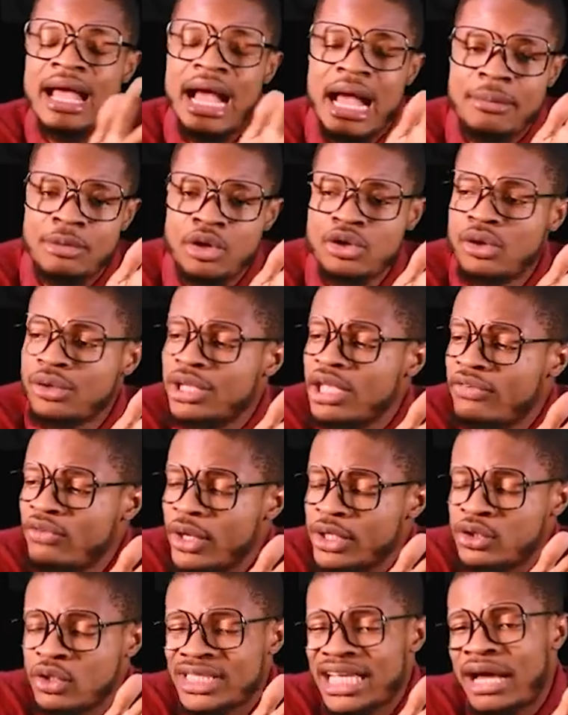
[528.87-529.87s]
I'm going to give
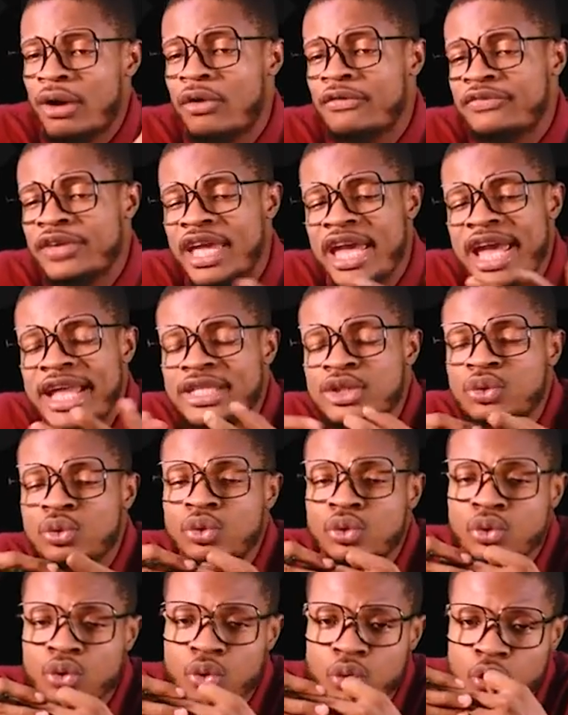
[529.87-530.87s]
you a total of 8
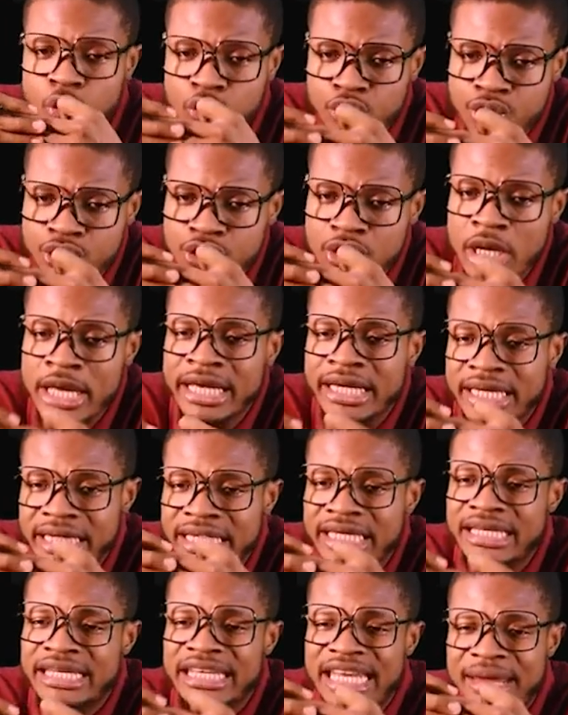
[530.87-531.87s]
rules
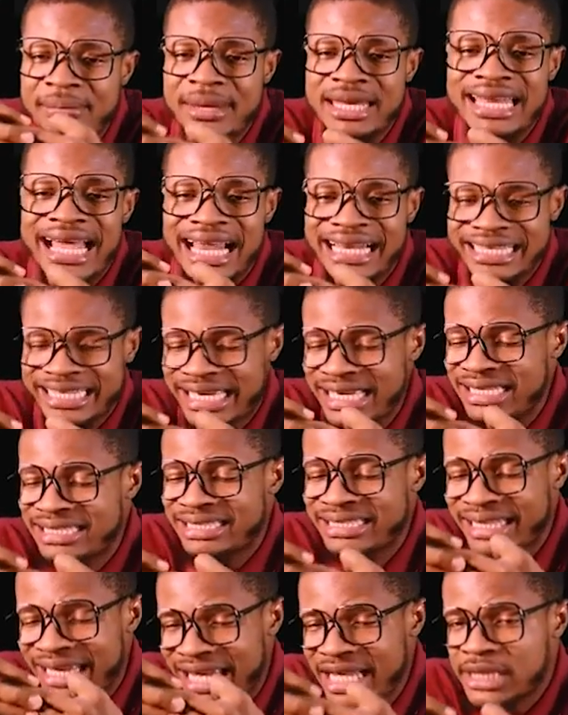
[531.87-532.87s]
in naming
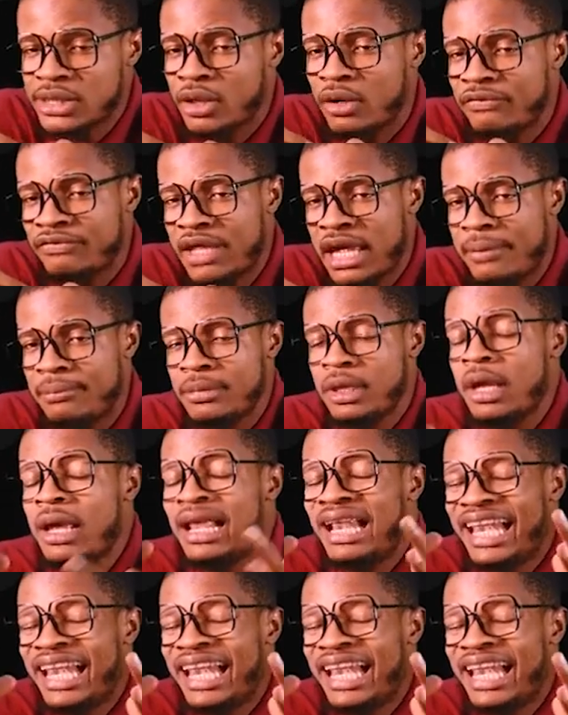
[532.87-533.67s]
alkanes. 8 of them.